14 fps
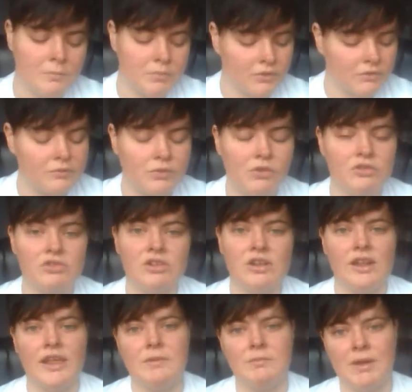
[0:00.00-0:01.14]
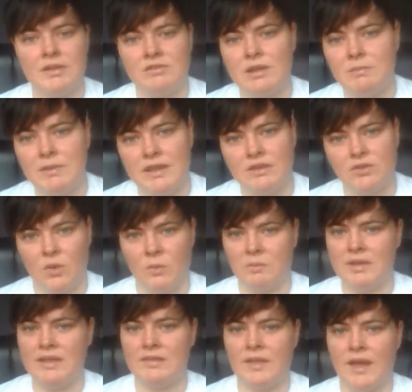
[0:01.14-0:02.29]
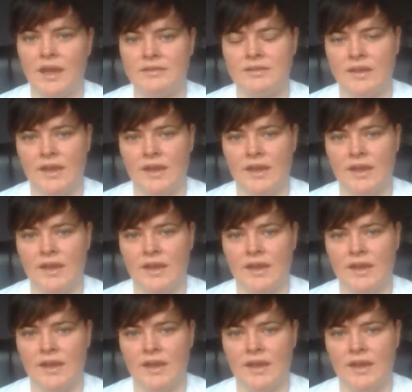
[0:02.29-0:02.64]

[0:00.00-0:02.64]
But unfortunately my GP told me that